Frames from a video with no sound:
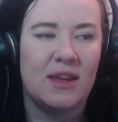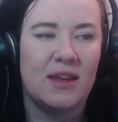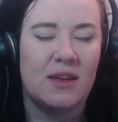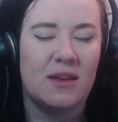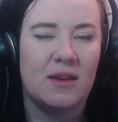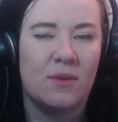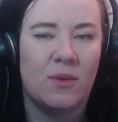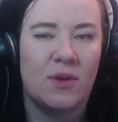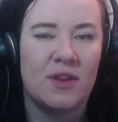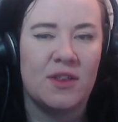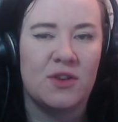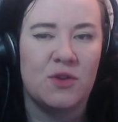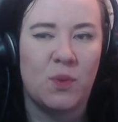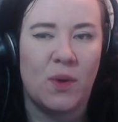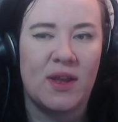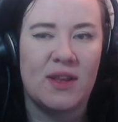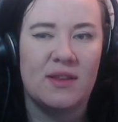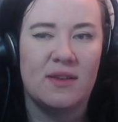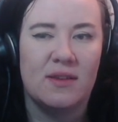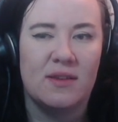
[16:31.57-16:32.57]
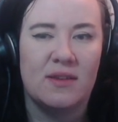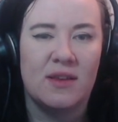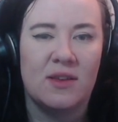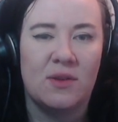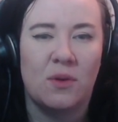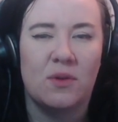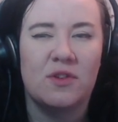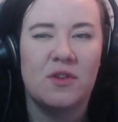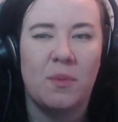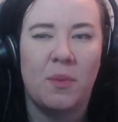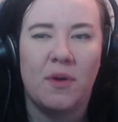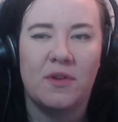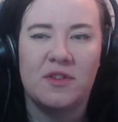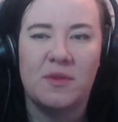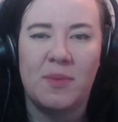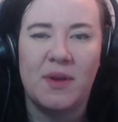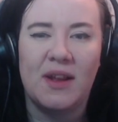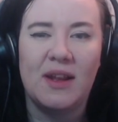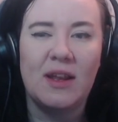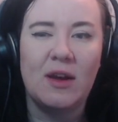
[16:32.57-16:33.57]
one of the twins, is also
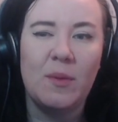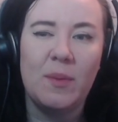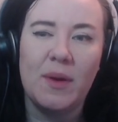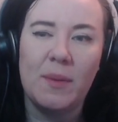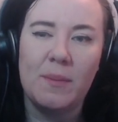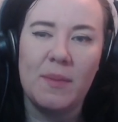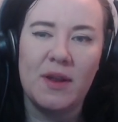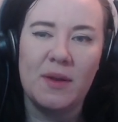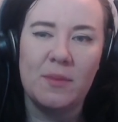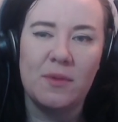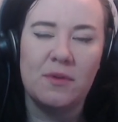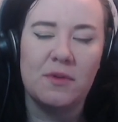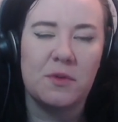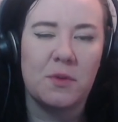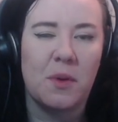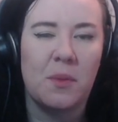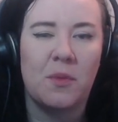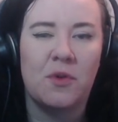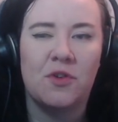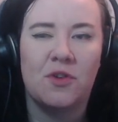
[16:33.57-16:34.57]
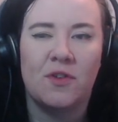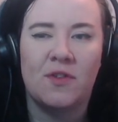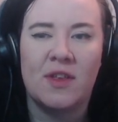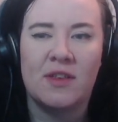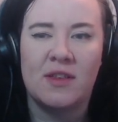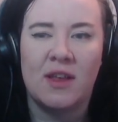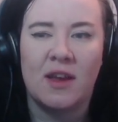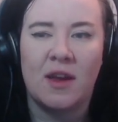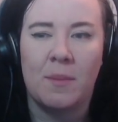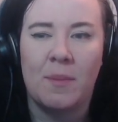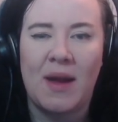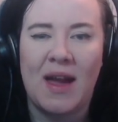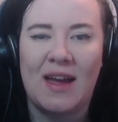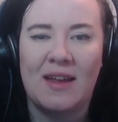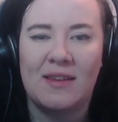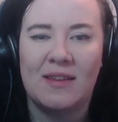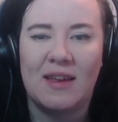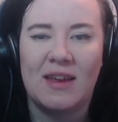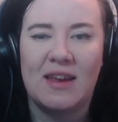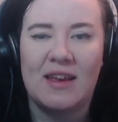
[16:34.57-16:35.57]
possibly a little bit minimal, so I'm wondering if there's like a
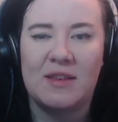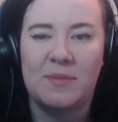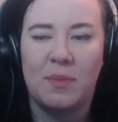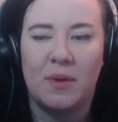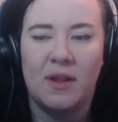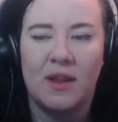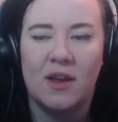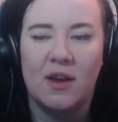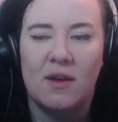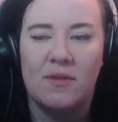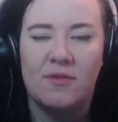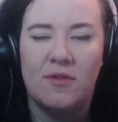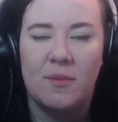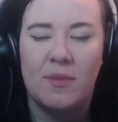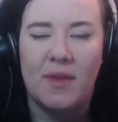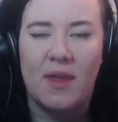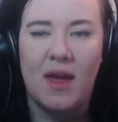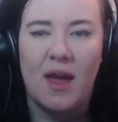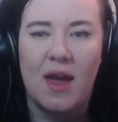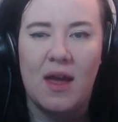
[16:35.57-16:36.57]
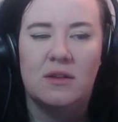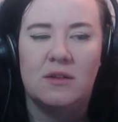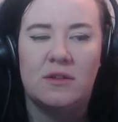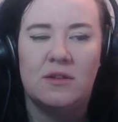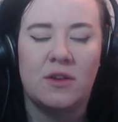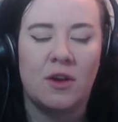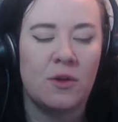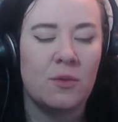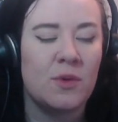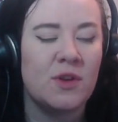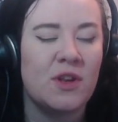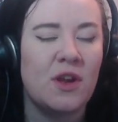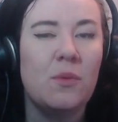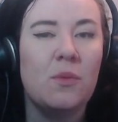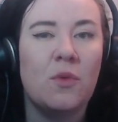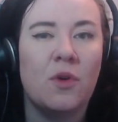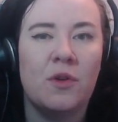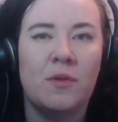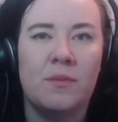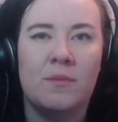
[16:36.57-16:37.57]
pattern that he's pulling off from that. So we don't
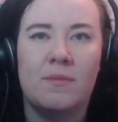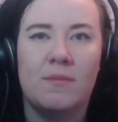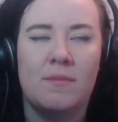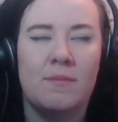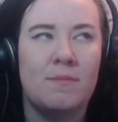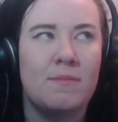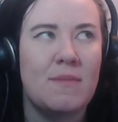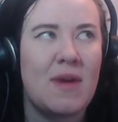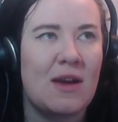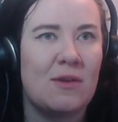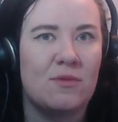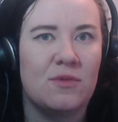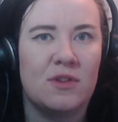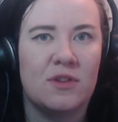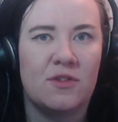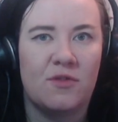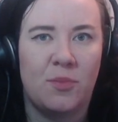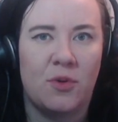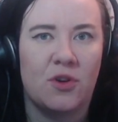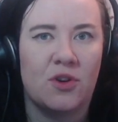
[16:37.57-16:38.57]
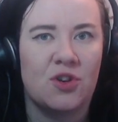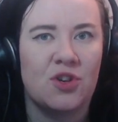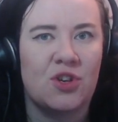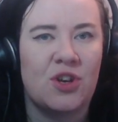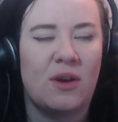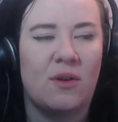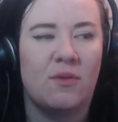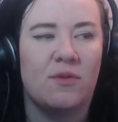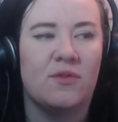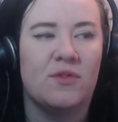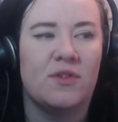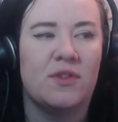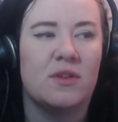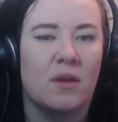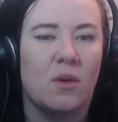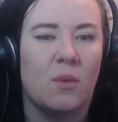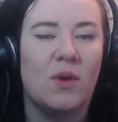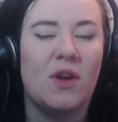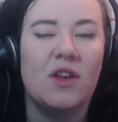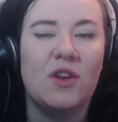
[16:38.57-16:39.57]
want mounds of bookshelves.
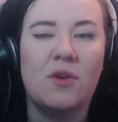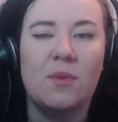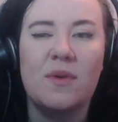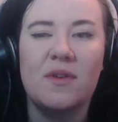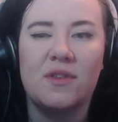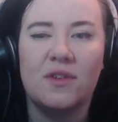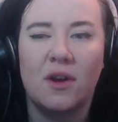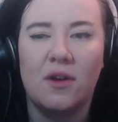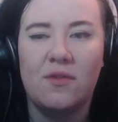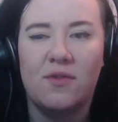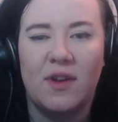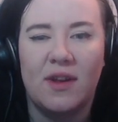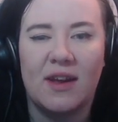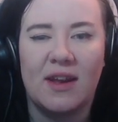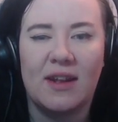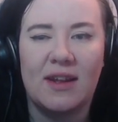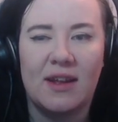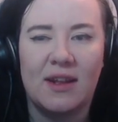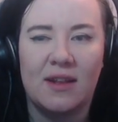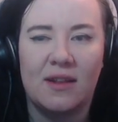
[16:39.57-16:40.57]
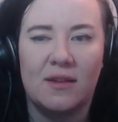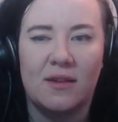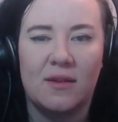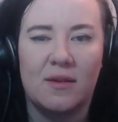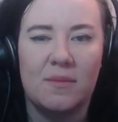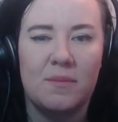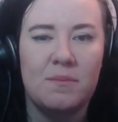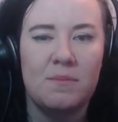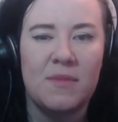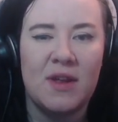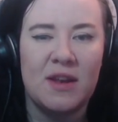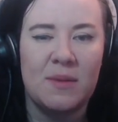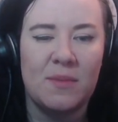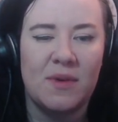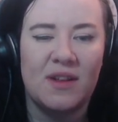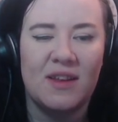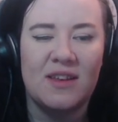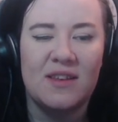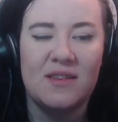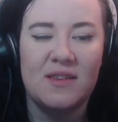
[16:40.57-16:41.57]
We could almost go for like a little
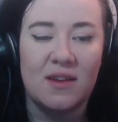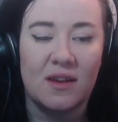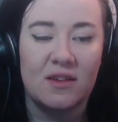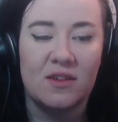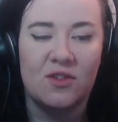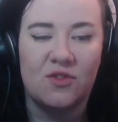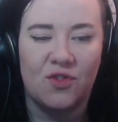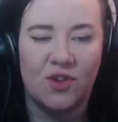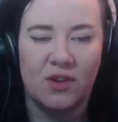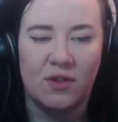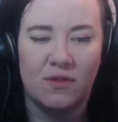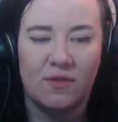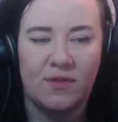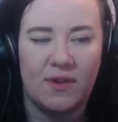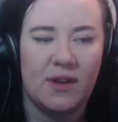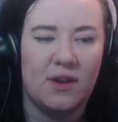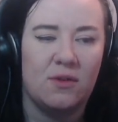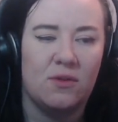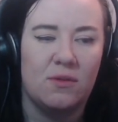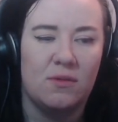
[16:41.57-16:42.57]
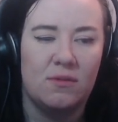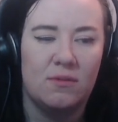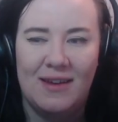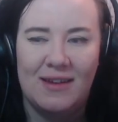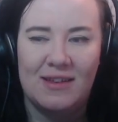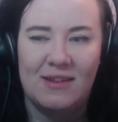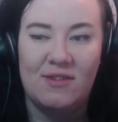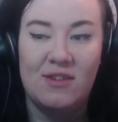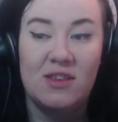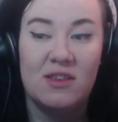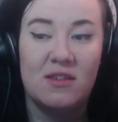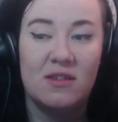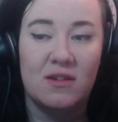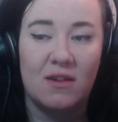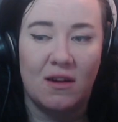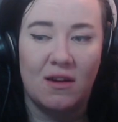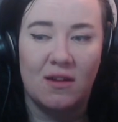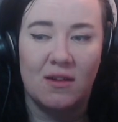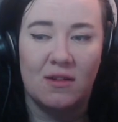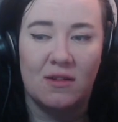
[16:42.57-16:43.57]
minimal industrial feel. Is there a
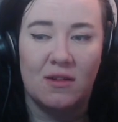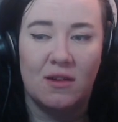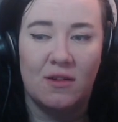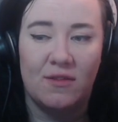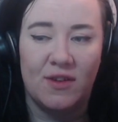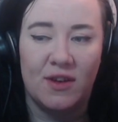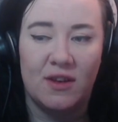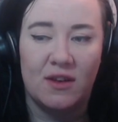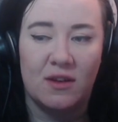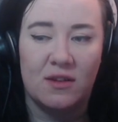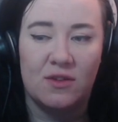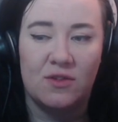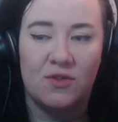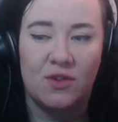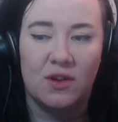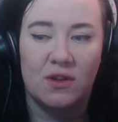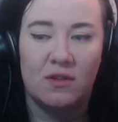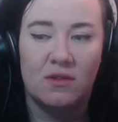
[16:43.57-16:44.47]
style of industrial?